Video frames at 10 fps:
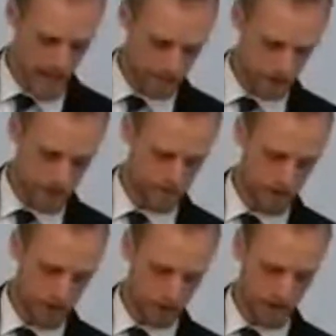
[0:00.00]
after he
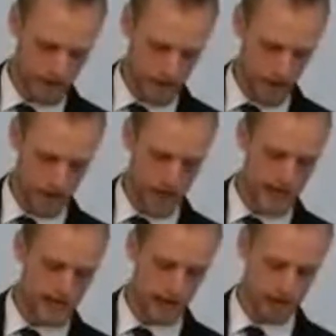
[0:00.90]
fathered Enosh
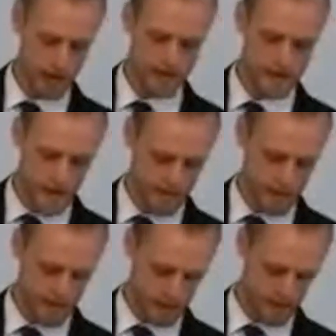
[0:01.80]
807
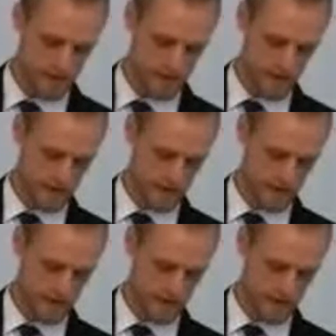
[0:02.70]
years